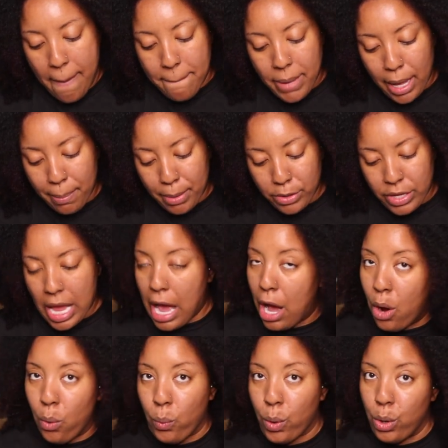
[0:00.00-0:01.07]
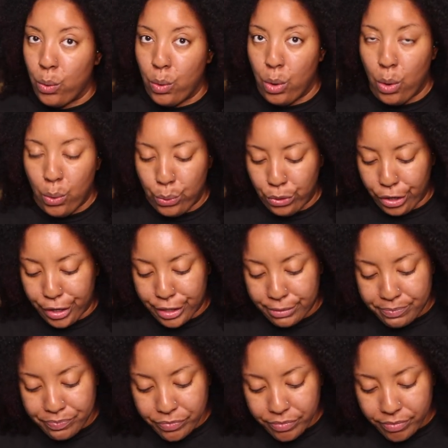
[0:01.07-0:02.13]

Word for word: paper towel roll holder.